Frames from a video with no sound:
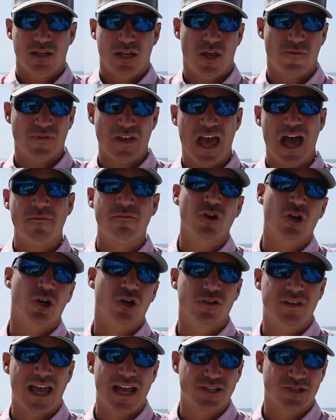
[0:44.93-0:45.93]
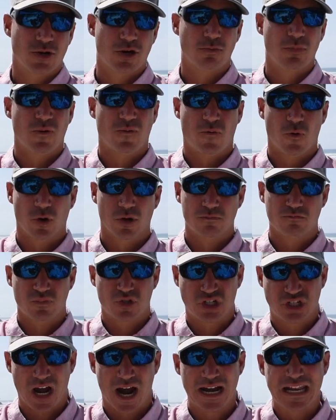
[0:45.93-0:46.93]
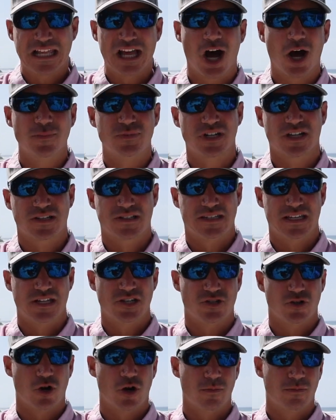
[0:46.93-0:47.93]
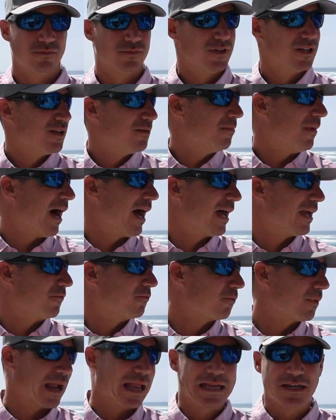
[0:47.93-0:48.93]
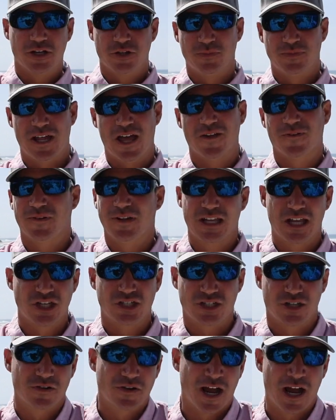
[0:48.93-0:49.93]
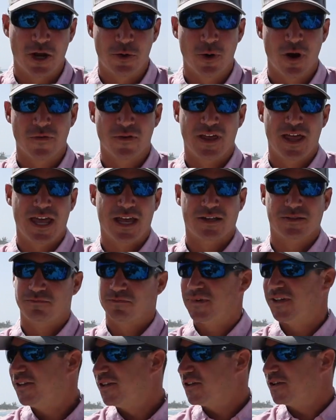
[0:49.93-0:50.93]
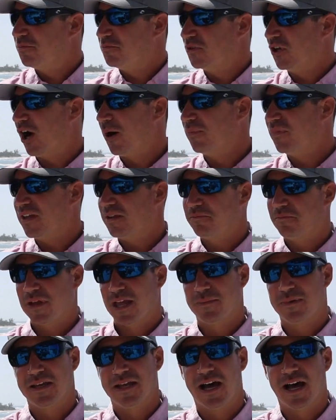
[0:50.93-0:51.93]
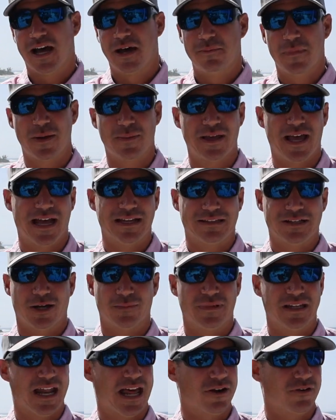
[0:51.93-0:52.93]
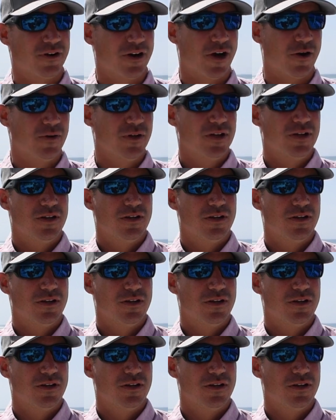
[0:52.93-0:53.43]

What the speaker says: If you haven't heard that term before, shiny object syndrome, by random definition, right? Whoever the heck dubbed it, maybe I dubbed it, I don't know.